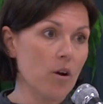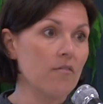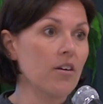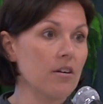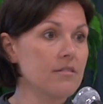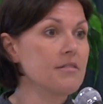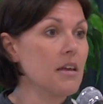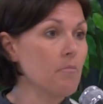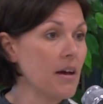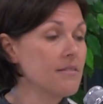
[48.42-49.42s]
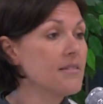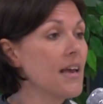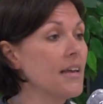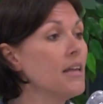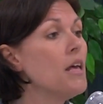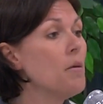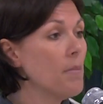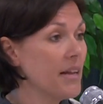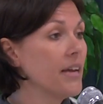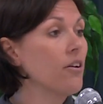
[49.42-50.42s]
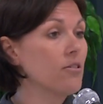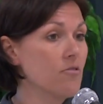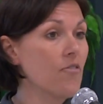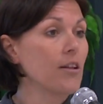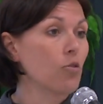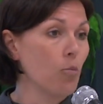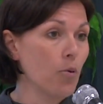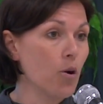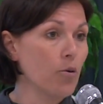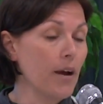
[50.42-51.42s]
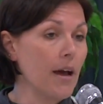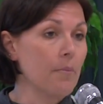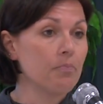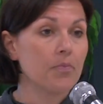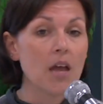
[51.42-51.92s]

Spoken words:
where it varies state by state, Medicare is a federal program.